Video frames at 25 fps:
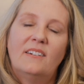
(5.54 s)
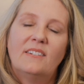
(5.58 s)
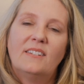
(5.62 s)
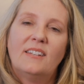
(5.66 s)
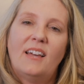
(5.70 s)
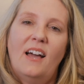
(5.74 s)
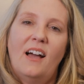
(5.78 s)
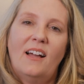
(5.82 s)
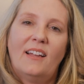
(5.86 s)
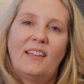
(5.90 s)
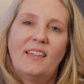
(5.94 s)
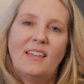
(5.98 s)

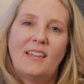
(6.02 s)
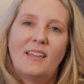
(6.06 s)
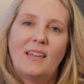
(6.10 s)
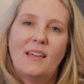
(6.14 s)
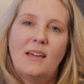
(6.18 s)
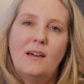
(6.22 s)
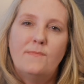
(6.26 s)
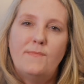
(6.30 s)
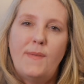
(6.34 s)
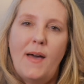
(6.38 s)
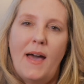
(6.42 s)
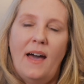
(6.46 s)

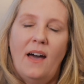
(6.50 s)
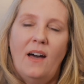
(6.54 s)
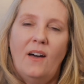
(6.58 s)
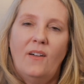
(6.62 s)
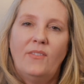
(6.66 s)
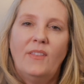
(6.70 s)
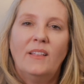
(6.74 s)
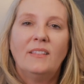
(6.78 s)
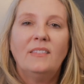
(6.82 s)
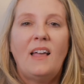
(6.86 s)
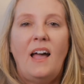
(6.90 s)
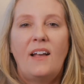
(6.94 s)
talking
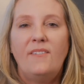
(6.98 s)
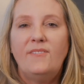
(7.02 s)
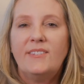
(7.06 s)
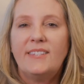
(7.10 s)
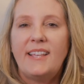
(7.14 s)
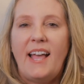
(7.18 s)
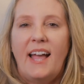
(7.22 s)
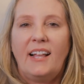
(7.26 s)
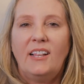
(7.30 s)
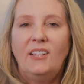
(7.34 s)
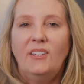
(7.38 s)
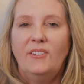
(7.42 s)
about the life
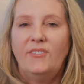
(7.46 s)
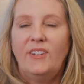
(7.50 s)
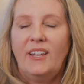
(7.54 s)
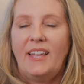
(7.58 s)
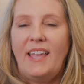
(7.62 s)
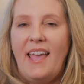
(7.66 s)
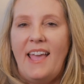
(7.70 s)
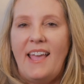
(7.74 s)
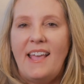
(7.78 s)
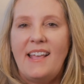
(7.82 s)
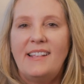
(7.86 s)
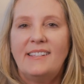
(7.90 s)
cycle of a
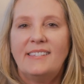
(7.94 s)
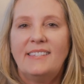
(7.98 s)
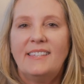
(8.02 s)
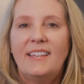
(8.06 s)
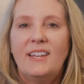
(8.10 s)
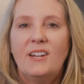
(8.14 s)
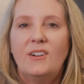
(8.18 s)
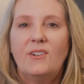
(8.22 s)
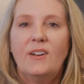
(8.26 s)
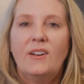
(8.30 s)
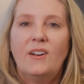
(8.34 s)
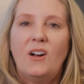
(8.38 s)
case
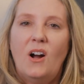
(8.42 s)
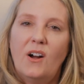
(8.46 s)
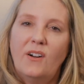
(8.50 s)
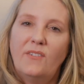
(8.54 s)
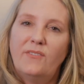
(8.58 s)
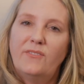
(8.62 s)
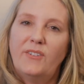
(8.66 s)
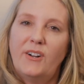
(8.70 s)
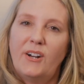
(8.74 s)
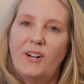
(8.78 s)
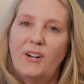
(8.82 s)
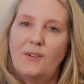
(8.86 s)
here at our
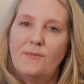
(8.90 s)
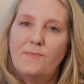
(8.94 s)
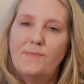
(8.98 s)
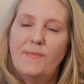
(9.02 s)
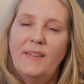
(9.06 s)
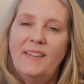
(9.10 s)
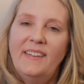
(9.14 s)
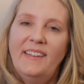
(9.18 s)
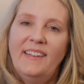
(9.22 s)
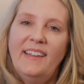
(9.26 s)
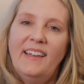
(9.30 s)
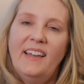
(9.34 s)
firm.
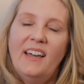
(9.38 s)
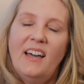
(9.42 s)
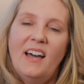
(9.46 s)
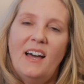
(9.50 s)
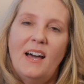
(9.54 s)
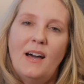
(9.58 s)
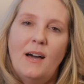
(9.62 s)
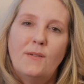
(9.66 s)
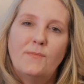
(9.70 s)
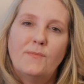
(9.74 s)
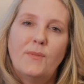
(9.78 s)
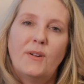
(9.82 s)

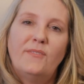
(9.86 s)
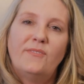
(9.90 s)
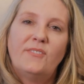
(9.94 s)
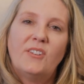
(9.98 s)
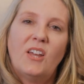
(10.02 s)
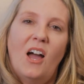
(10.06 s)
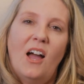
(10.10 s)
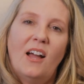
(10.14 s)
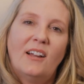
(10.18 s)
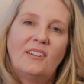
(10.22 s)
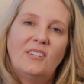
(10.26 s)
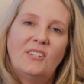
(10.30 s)
We've
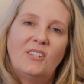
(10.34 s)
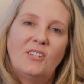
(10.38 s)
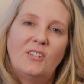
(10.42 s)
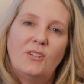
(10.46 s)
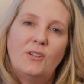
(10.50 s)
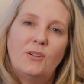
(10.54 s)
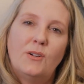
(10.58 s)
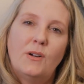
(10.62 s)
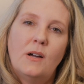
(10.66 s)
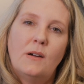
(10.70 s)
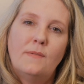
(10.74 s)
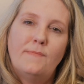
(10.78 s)
talked to
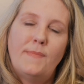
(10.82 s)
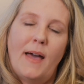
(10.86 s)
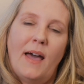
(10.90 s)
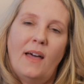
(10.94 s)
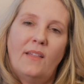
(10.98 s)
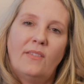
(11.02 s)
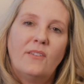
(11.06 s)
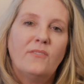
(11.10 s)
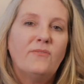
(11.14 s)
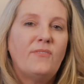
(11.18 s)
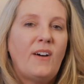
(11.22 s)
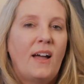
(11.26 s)
you
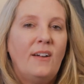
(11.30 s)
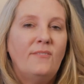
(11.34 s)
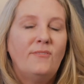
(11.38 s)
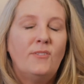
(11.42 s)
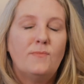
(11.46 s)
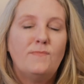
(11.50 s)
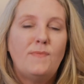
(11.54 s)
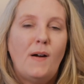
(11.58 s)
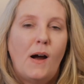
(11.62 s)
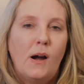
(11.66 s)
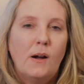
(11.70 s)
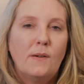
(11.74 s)
about the 5
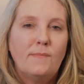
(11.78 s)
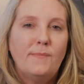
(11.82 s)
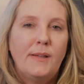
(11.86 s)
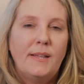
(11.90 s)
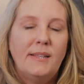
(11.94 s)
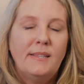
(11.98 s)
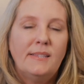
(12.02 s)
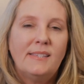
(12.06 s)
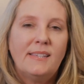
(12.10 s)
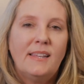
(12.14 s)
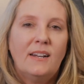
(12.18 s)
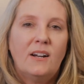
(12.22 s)

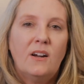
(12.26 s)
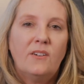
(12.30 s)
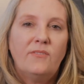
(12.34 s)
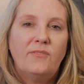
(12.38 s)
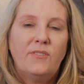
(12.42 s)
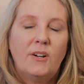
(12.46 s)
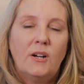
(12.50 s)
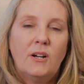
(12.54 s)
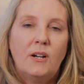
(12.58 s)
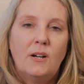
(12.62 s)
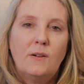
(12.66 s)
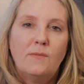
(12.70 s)
departments in our
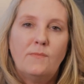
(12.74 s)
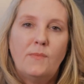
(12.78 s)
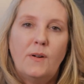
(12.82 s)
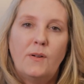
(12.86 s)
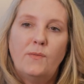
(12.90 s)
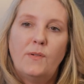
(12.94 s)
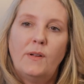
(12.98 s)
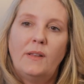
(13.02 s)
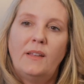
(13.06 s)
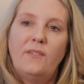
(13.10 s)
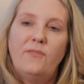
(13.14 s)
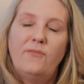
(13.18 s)
firm. We
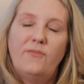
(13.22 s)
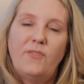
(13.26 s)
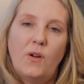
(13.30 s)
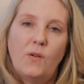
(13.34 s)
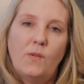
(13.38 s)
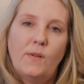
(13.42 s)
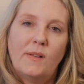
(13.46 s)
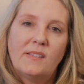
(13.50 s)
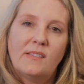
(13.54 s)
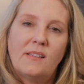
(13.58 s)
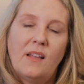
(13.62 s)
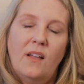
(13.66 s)
really
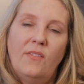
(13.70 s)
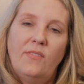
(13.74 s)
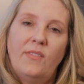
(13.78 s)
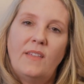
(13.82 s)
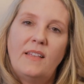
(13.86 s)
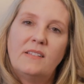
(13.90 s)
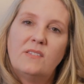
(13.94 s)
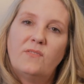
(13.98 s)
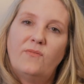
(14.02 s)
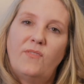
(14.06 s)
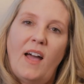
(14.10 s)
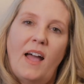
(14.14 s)
focus on
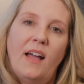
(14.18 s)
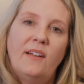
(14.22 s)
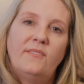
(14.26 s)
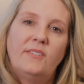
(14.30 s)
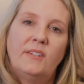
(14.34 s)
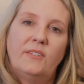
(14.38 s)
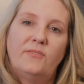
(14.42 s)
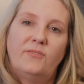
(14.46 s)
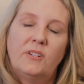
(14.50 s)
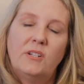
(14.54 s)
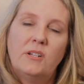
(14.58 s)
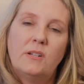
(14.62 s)
these 5
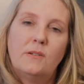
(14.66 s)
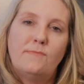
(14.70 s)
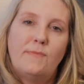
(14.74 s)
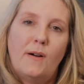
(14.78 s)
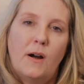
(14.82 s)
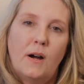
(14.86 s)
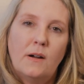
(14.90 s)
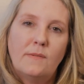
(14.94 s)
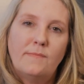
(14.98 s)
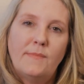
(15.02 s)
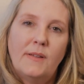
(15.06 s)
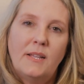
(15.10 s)
different
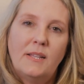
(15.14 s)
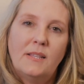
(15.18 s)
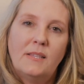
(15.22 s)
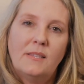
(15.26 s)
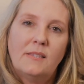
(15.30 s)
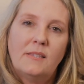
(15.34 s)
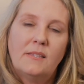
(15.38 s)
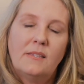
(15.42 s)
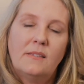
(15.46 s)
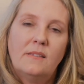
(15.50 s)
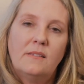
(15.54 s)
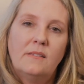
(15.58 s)

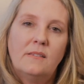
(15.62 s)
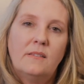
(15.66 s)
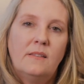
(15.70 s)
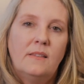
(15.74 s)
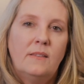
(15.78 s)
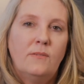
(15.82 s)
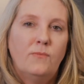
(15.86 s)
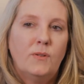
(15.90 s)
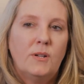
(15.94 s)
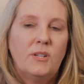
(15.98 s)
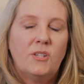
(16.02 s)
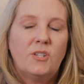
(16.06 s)
departments,
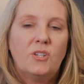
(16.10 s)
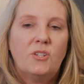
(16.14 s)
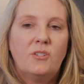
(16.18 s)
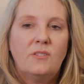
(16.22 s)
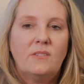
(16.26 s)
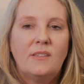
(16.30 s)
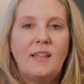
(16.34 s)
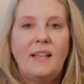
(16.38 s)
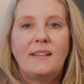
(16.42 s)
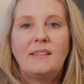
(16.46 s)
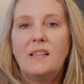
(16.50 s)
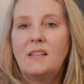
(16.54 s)
which
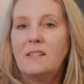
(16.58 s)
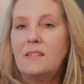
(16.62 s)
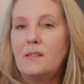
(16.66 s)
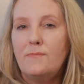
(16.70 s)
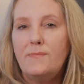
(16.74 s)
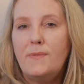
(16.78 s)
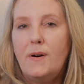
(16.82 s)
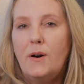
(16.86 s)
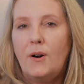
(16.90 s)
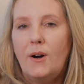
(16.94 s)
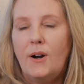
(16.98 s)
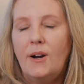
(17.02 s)
sets us
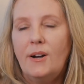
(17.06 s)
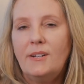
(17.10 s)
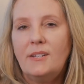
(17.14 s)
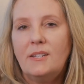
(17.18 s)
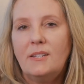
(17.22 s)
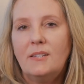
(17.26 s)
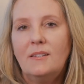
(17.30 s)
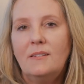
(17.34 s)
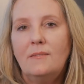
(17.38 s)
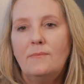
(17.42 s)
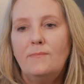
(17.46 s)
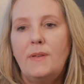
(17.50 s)

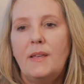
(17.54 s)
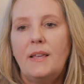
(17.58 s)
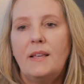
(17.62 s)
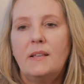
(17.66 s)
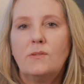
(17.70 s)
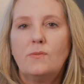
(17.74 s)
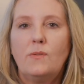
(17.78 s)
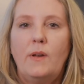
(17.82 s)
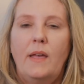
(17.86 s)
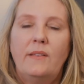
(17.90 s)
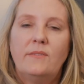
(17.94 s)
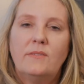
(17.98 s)
apart
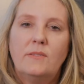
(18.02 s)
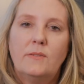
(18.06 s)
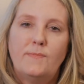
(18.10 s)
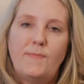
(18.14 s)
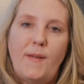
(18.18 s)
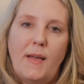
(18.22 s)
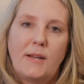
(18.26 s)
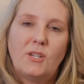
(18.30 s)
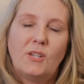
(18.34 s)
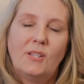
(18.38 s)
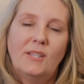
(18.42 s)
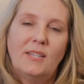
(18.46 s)
because we have
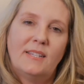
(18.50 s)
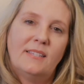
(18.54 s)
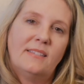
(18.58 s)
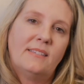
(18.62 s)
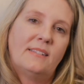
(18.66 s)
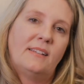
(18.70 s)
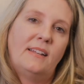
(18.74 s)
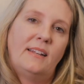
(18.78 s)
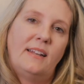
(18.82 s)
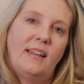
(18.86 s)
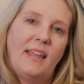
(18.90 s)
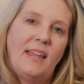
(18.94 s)

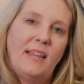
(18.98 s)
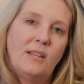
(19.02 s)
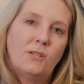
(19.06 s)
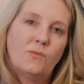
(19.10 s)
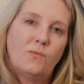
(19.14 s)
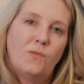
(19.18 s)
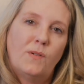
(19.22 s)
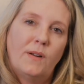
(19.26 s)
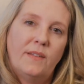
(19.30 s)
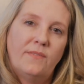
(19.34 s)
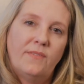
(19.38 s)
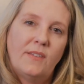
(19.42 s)
specialists in
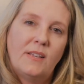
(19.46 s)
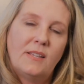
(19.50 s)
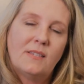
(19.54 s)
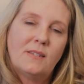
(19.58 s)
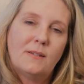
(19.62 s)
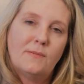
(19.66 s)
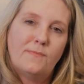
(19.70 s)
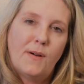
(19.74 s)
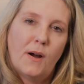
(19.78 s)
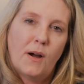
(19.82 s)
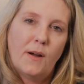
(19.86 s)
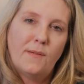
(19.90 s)
each one of these
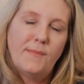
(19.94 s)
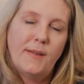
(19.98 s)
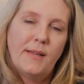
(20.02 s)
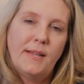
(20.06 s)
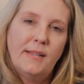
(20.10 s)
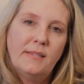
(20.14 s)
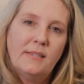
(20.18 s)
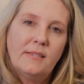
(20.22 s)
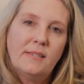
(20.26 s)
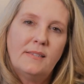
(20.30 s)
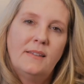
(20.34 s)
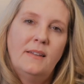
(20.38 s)

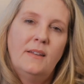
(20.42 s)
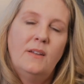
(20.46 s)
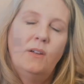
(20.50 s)
departments.